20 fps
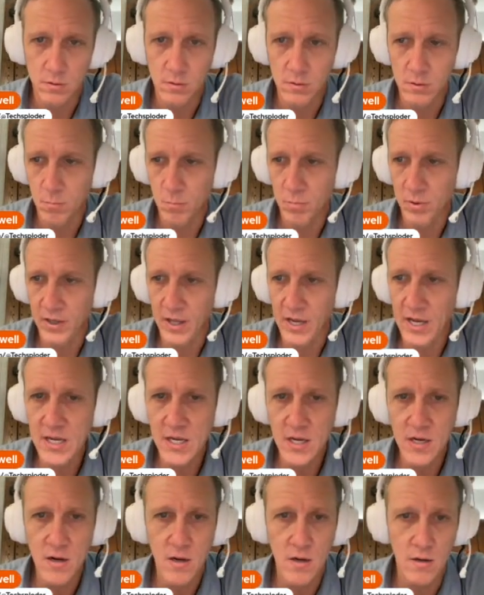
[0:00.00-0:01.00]

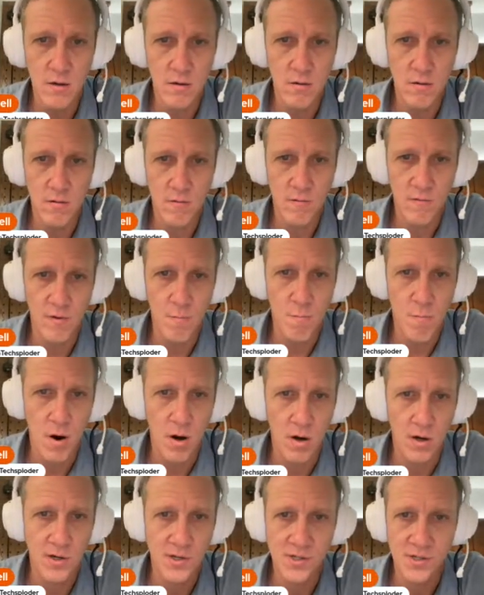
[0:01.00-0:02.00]
Plane from
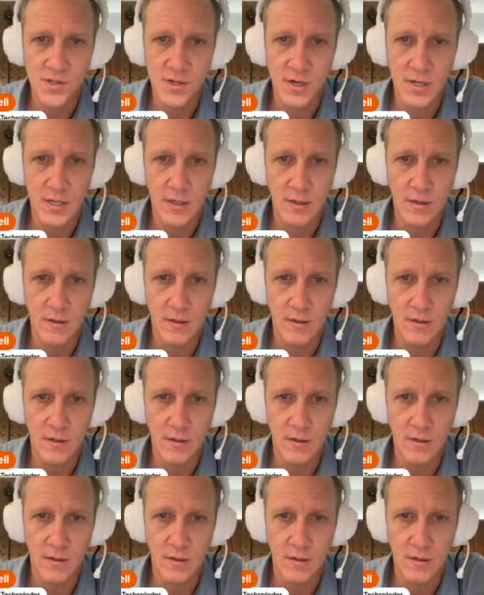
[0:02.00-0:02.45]
Park City.